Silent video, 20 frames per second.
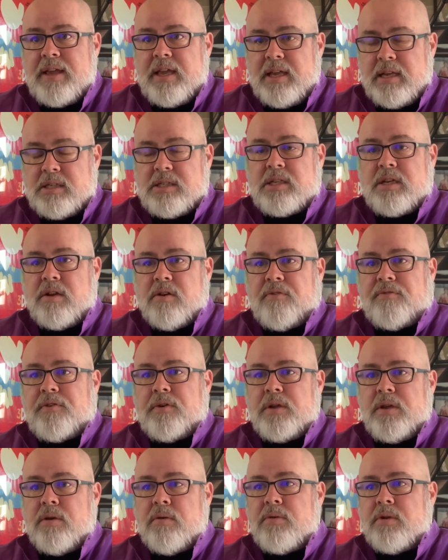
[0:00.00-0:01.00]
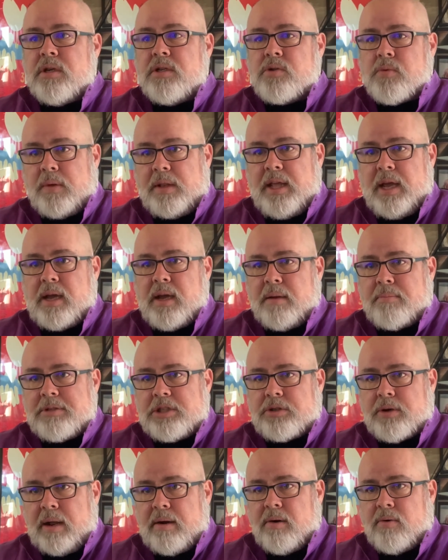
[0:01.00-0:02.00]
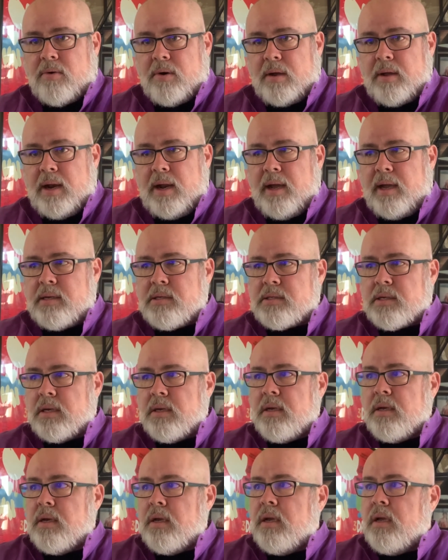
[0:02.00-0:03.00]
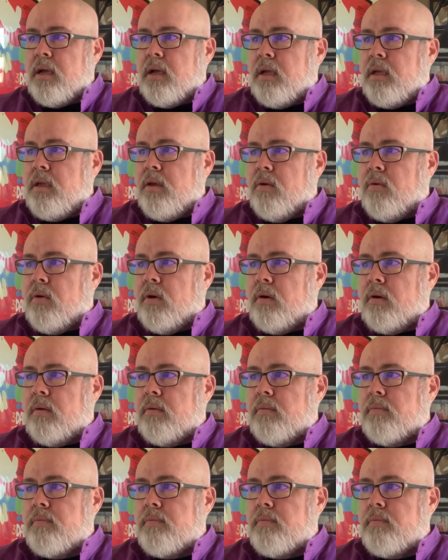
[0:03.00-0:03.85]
easier for unions when they come and try to organize your